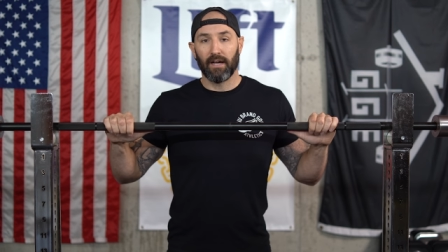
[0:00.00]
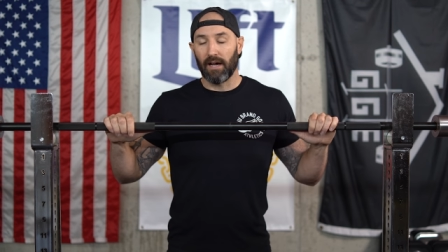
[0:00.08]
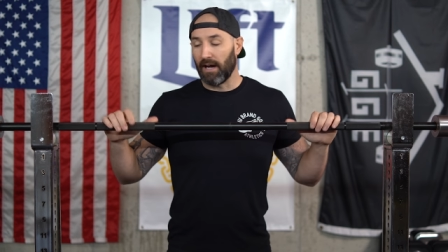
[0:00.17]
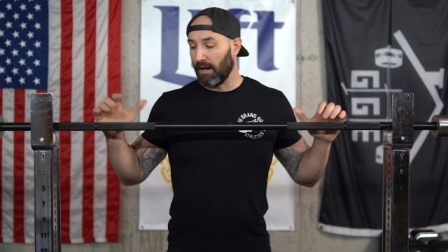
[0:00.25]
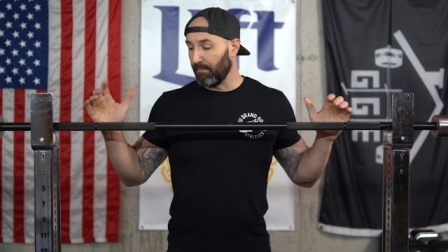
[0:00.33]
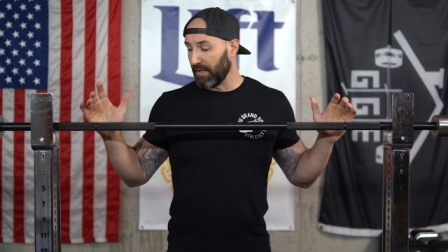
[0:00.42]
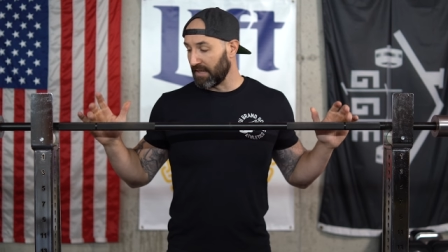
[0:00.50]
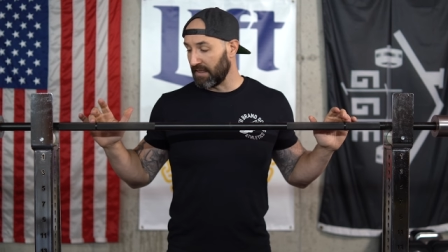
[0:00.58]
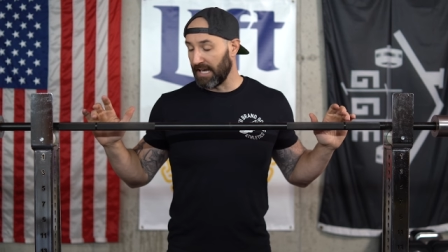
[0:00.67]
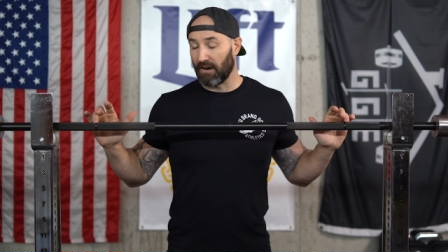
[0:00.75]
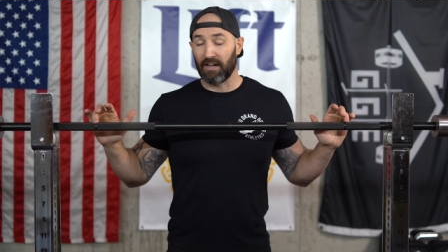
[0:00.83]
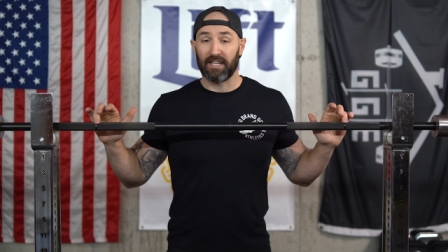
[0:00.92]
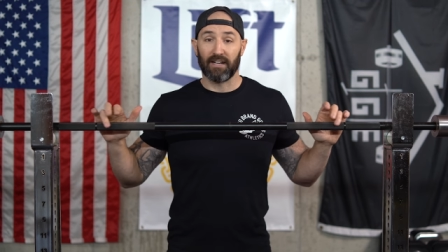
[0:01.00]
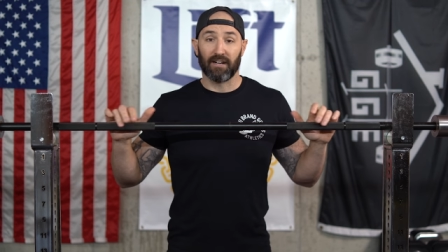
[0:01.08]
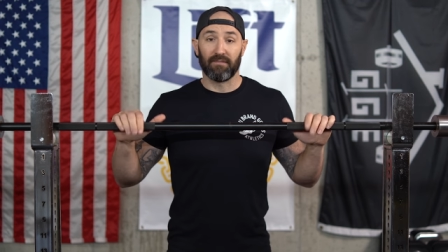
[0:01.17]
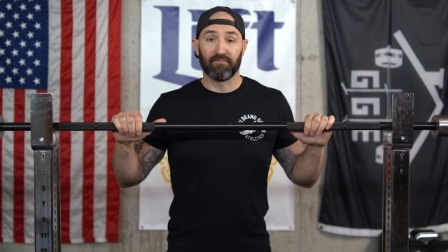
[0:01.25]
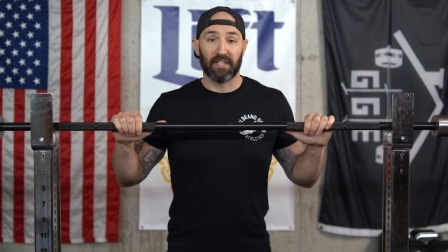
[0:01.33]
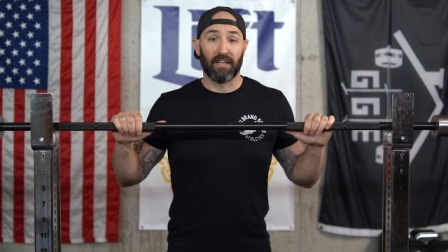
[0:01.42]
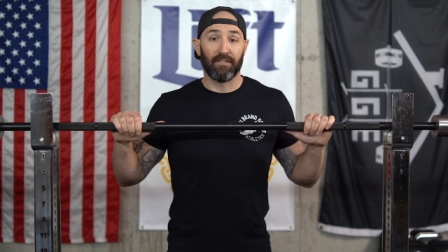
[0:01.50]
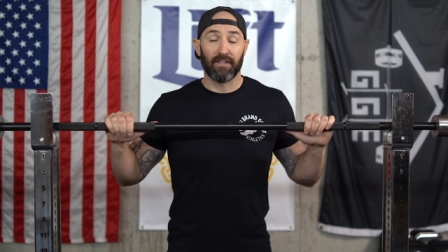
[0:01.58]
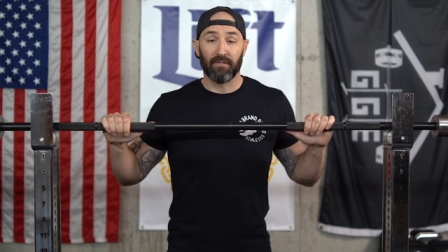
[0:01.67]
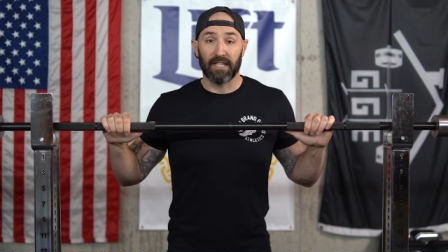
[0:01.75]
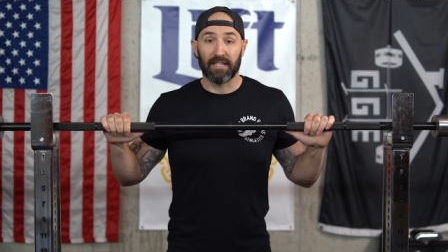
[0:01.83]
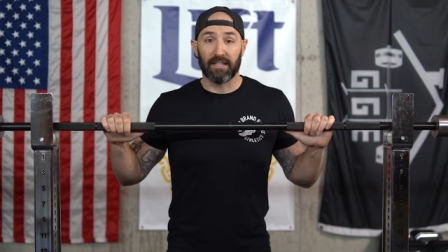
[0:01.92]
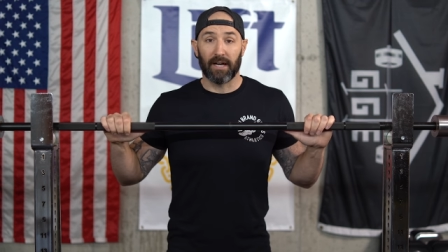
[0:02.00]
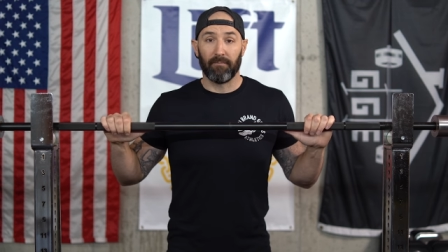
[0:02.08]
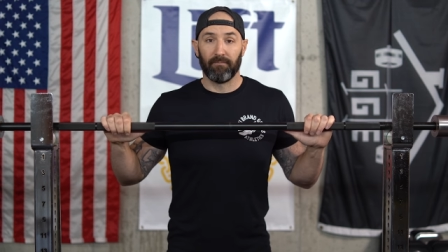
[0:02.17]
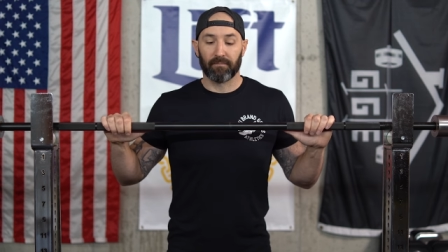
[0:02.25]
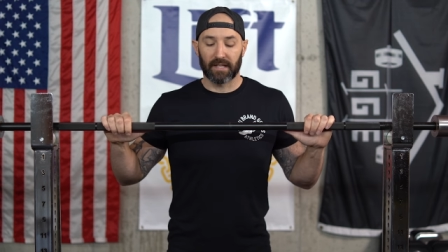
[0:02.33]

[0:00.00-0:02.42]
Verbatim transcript: uh, but they are here if you need them.